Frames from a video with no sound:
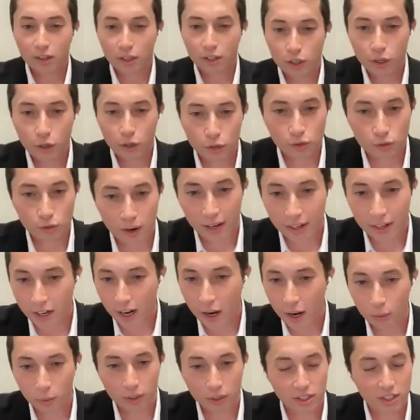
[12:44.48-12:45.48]
in the news right
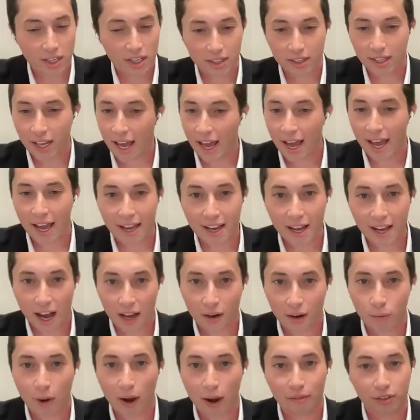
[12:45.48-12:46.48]
now, we're seeing the AI
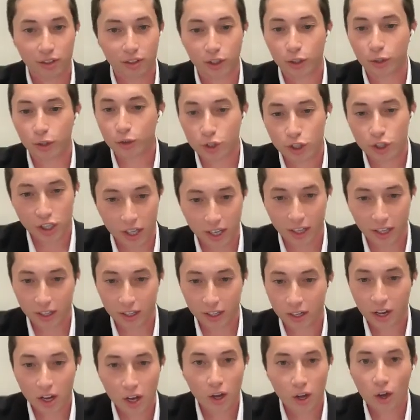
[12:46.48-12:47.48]
revolution.
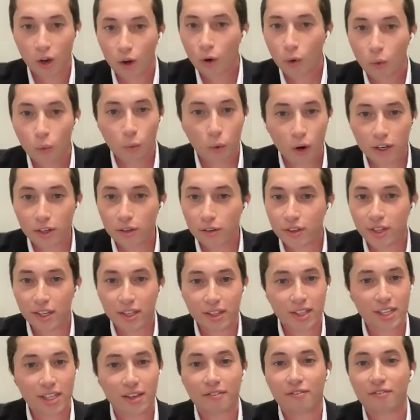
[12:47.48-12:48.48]
What do you think
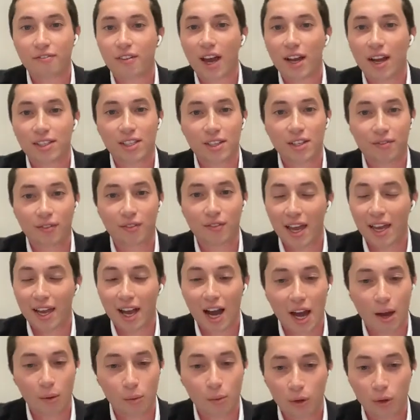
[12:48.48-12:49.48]
the effect of
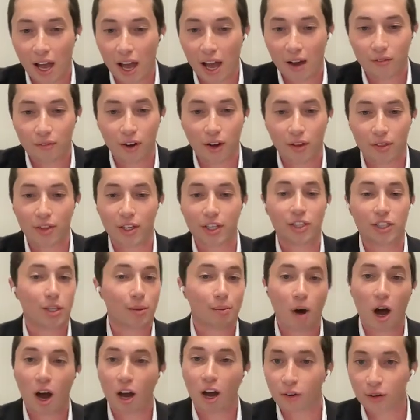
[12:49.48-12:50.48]
AI will have on the
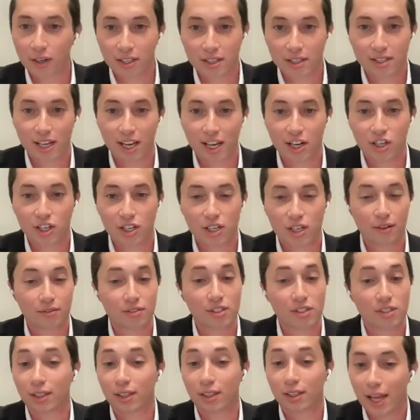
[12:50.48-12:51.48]
democratization of
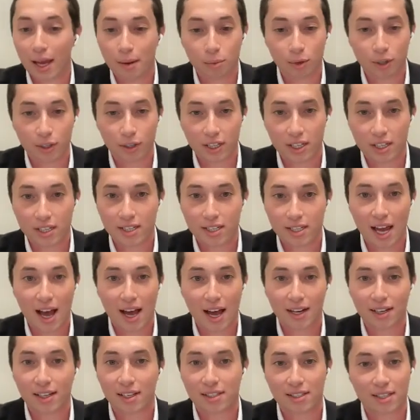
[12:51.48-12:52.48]
celebrity
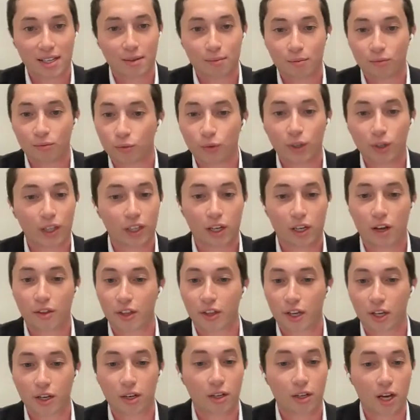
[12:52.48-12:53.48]
status and really on
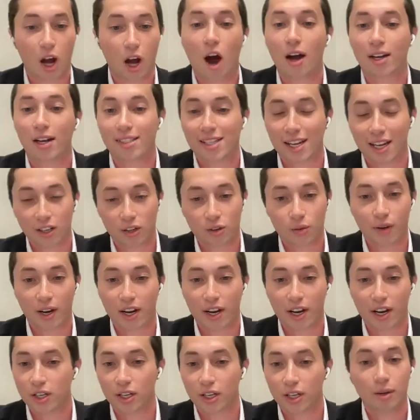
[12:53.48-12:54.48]
the content
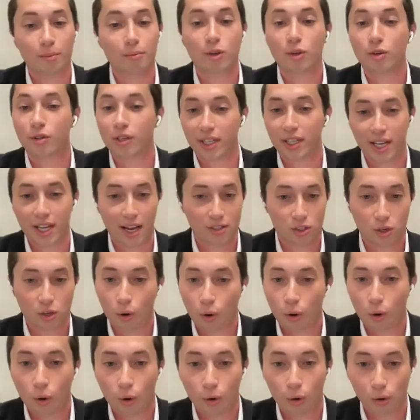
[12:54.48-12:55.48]
creation community as a
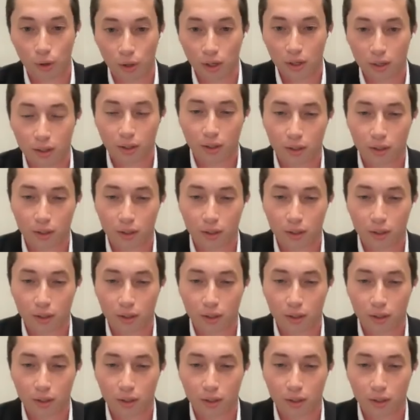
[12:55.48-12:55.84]
whole?